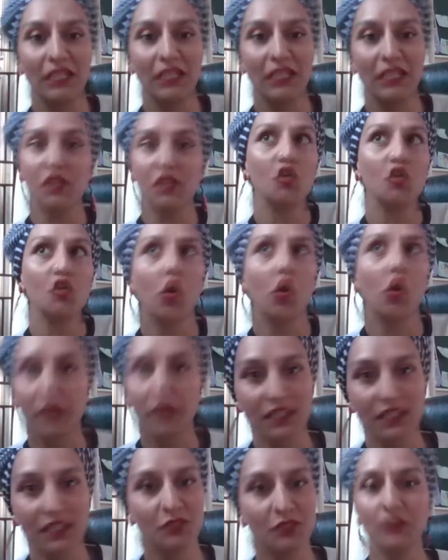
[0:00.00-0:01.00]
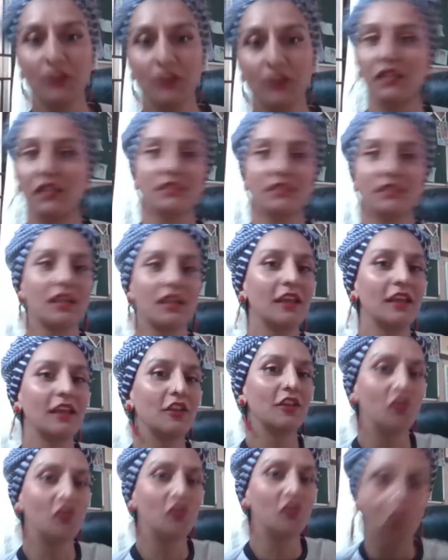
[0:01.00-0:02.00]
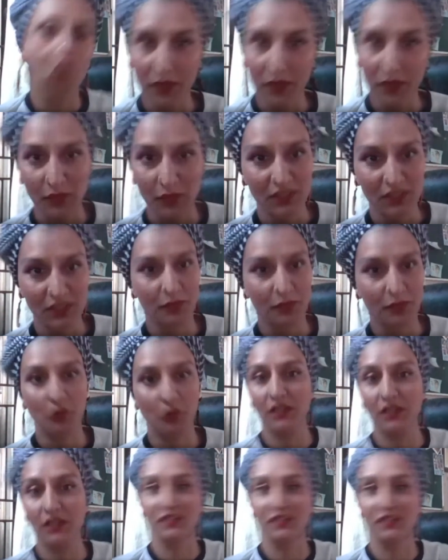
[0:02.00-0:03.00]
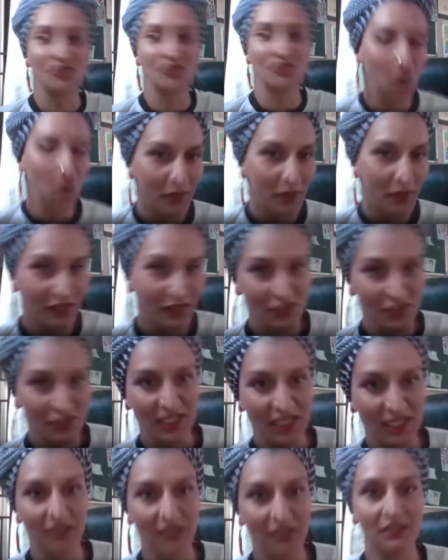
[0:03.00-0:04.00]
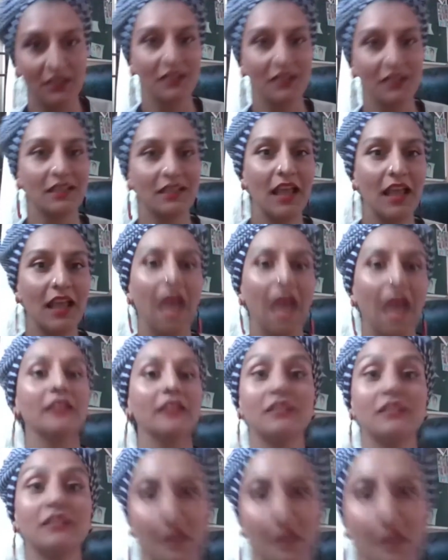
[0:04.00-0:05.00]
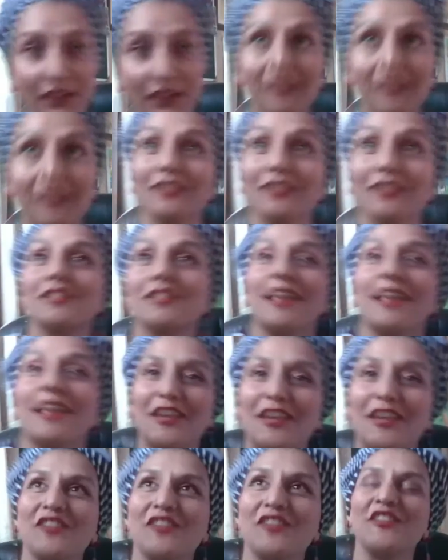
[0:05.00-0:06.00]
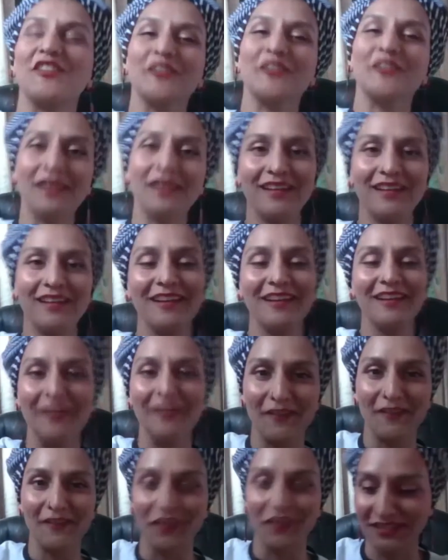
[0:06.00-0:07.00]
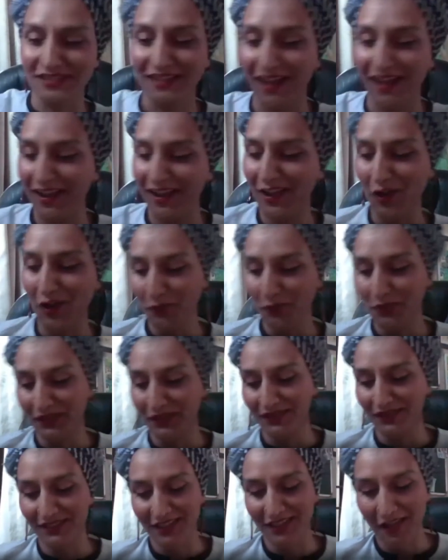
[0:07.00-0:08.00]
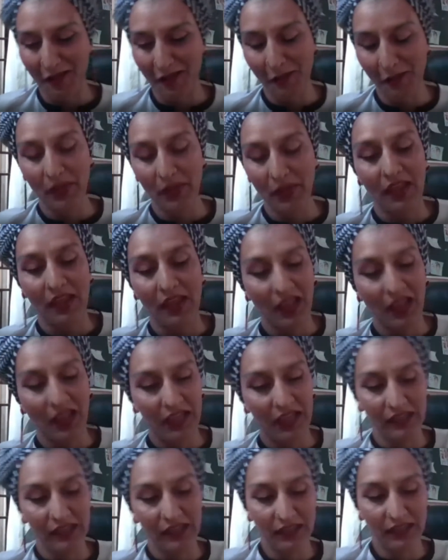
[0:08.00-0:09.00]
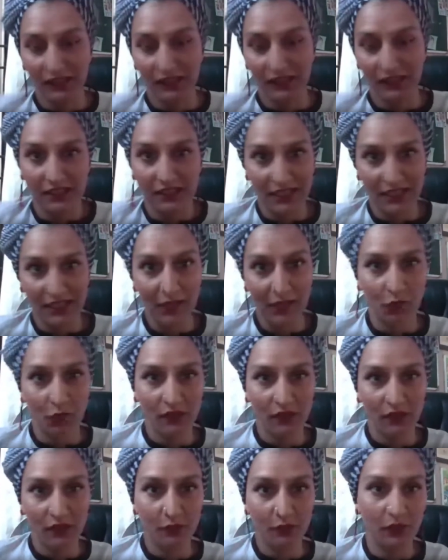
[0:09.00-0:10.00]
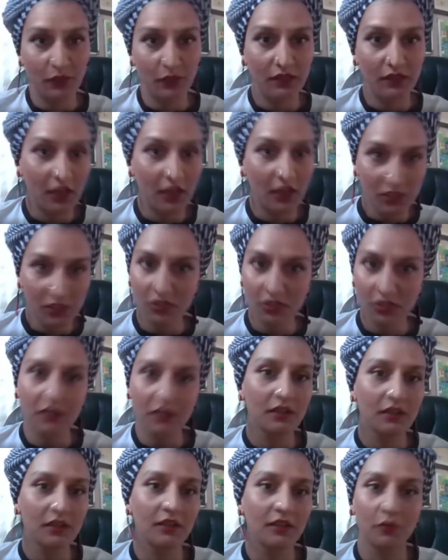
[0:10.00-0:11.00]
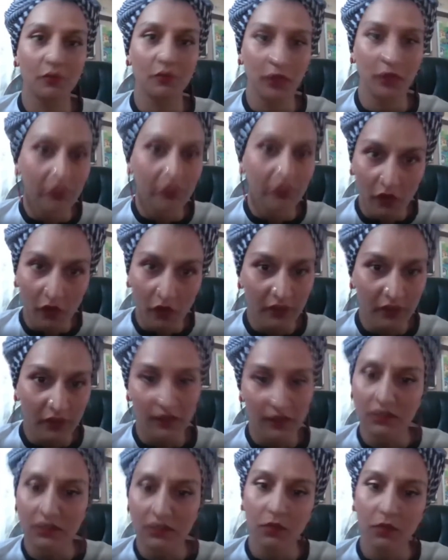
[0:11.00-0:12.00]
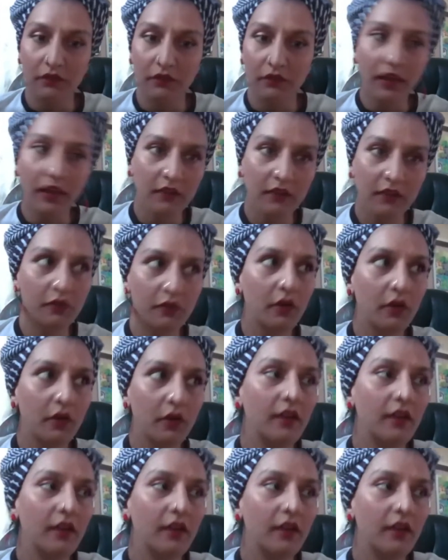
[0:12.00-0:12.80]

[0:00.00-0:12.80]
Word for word: Nobody is with us. Nobody will support us. Nobody understands this. And then suddenly it's like you know uh, the sky opens up and i think it's the same with with culture and whatever all the things that we're fighting for